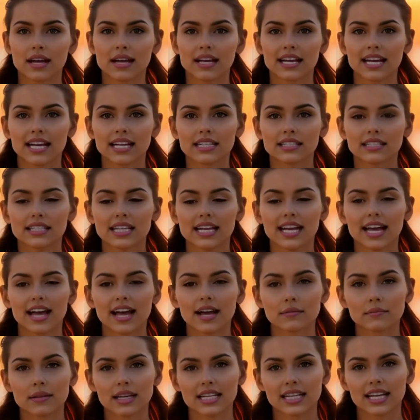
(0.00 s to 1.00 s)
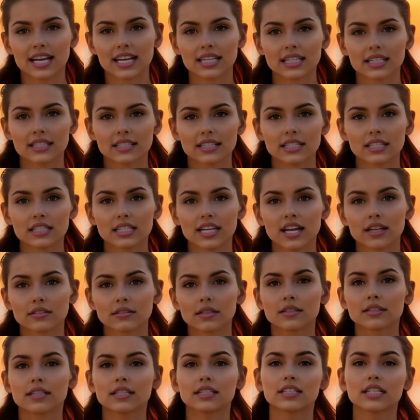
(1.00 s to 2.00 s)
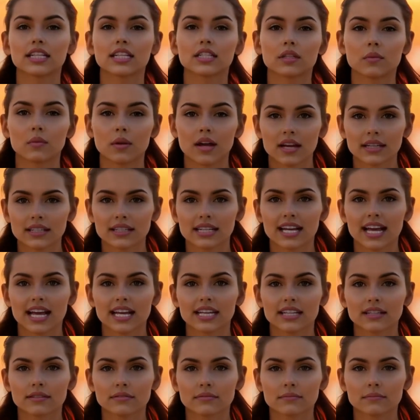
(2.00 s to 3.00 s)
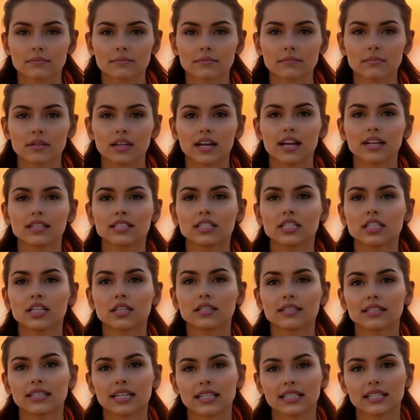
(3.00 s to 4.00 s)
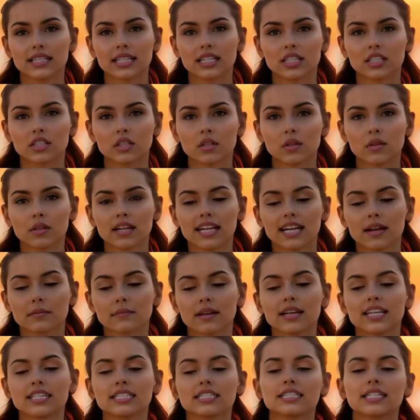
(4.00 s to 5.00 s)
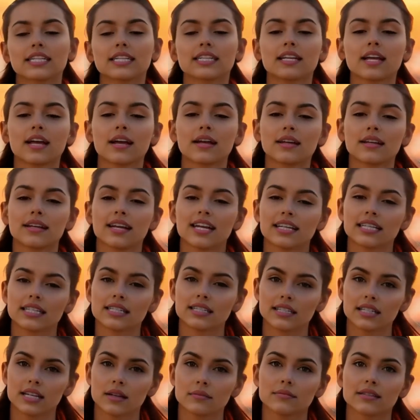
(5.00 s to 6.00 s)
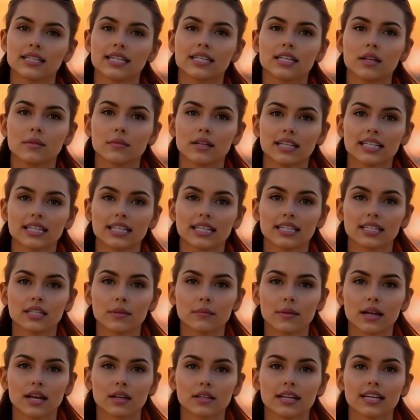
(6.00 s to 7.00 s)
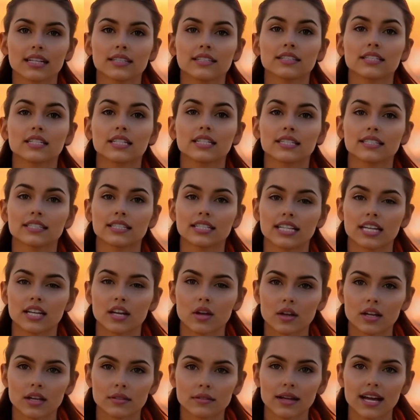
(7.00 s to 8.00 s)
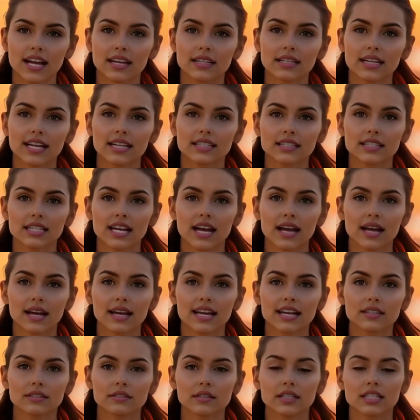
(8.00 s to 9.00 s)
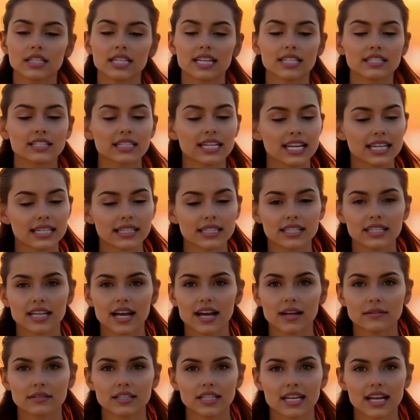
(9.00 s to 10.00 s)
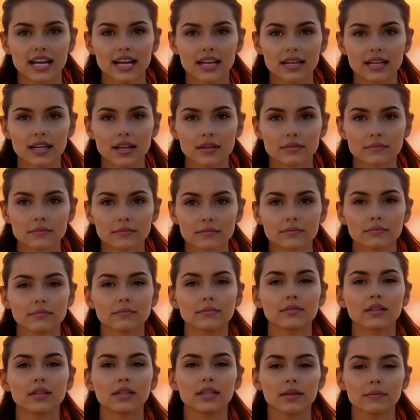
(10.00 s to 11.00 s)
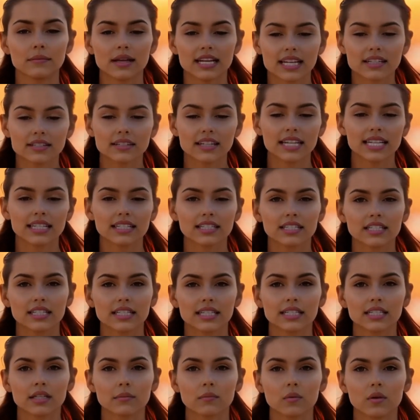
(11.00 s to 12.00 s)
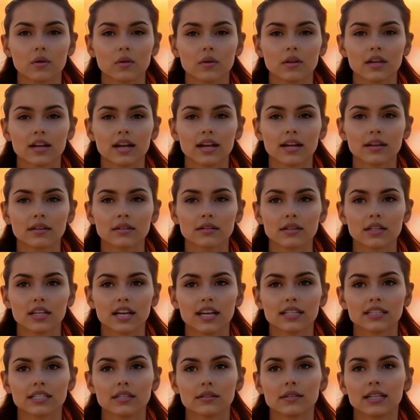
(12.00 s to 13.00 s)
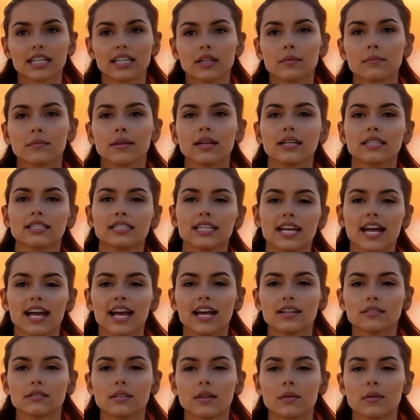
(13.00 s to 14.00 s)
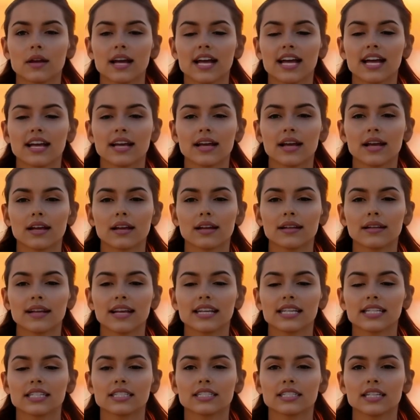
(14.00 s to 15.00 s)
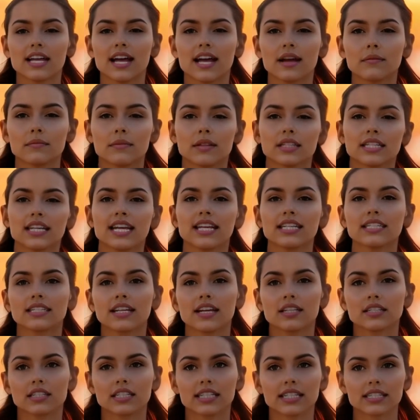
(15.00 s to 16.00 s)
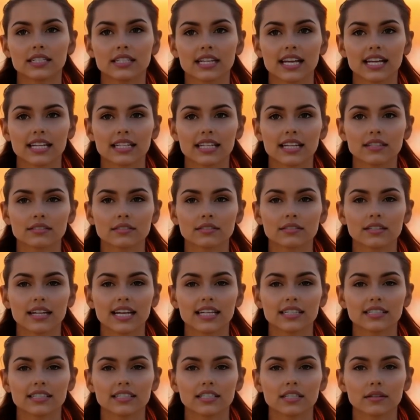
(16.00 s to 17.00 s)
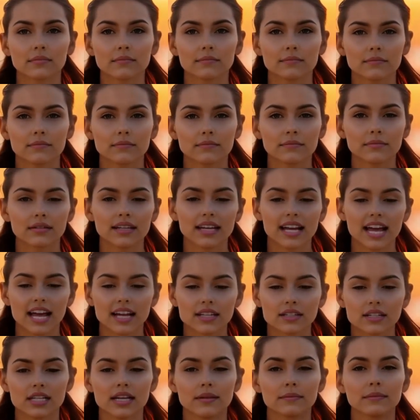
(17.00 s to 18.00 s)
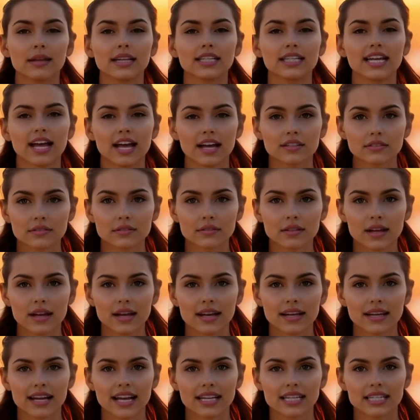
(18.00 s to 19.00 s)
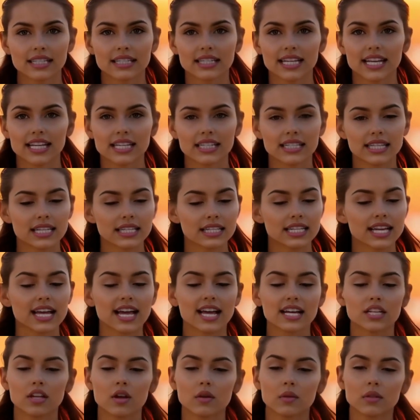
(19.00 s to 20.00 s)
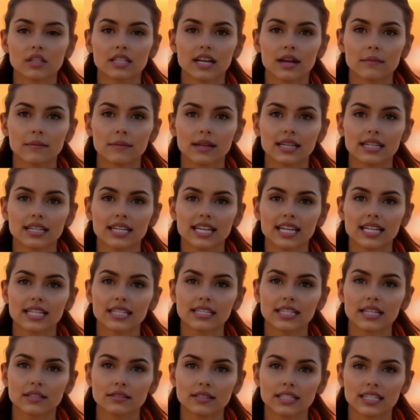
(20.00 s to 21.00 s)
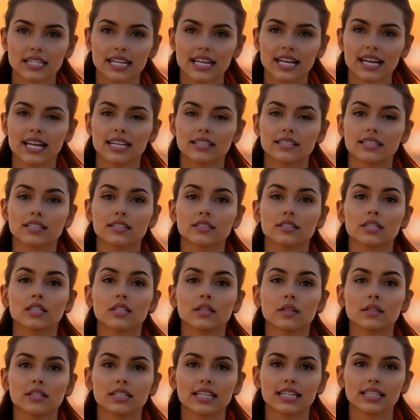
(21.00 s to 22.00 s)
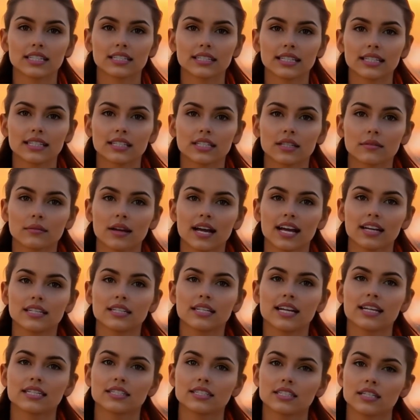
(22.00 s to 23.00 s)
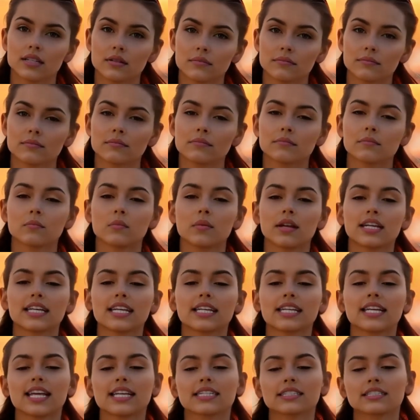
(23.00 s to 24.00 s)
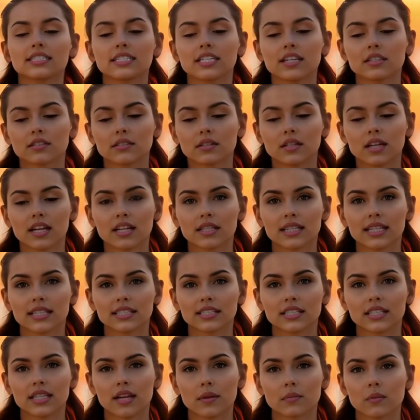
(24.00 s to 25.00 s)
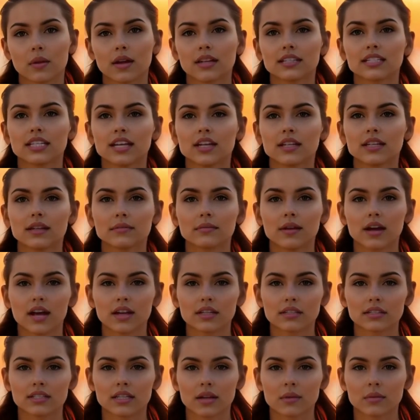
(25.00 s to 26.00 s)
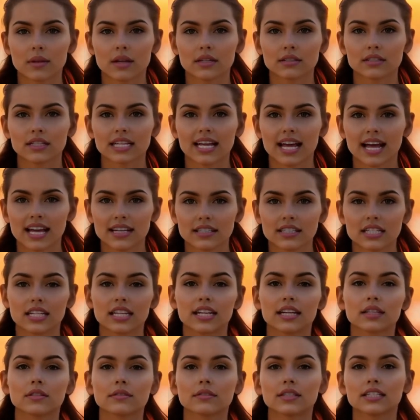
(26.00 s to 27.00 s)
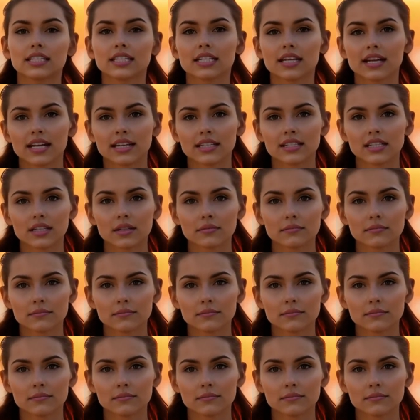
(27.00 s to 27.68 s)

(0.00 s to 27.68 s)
Let's see how many I can discover in just one day. God's goodness is truly amazing, and it's something that we can experience and see all around us if we just take the time to look. From the big things to the small, God's fingerprints are everywhere, and it's time we take notice and give thanks. Life can be tough, and it's easy to get caught up in the negativity and difficulties that surround us. We can get so focused on what's going wrong that we forget to look for the good.